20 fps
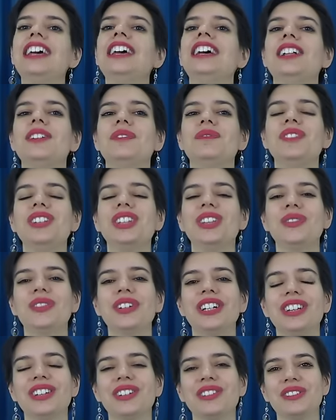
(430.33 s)
Help me
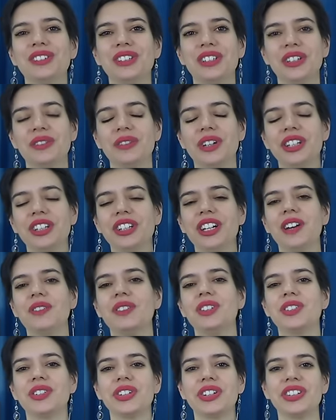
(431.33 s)
spread the word about
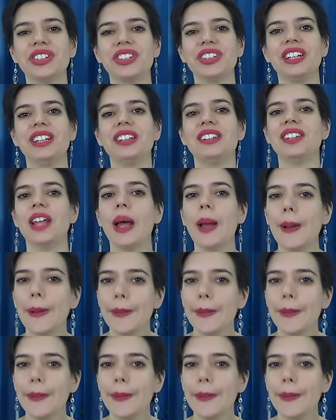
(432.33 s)
Comme Française.